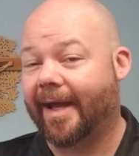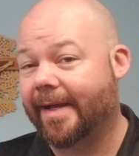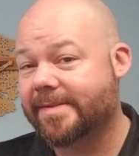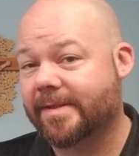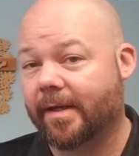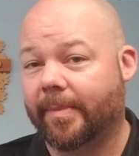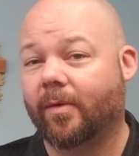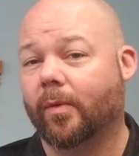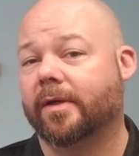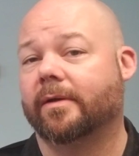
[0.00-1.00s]
ask
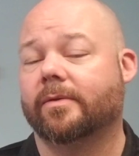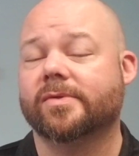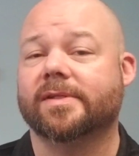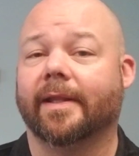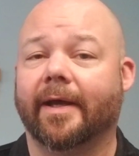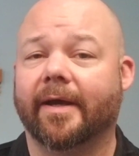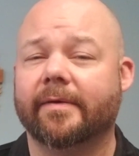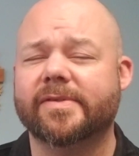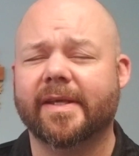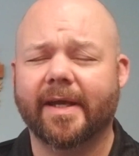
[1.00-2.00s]
about one another's
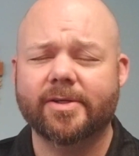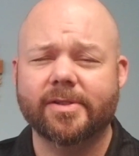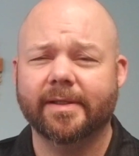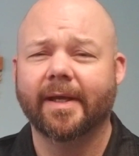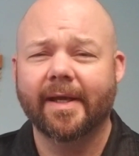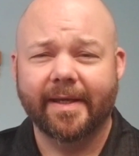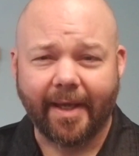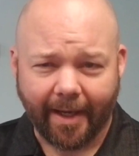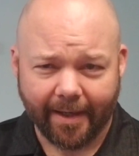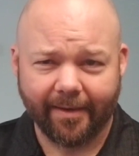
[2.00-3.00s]
lives. They actually
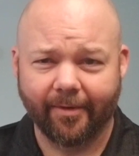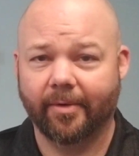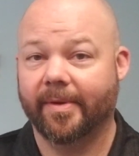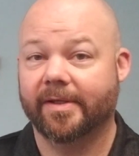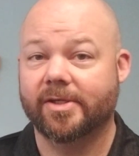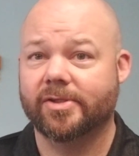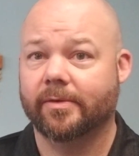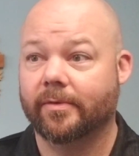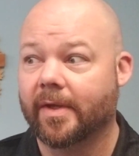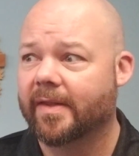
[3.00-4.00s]
care about each
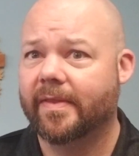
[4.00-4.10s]
other.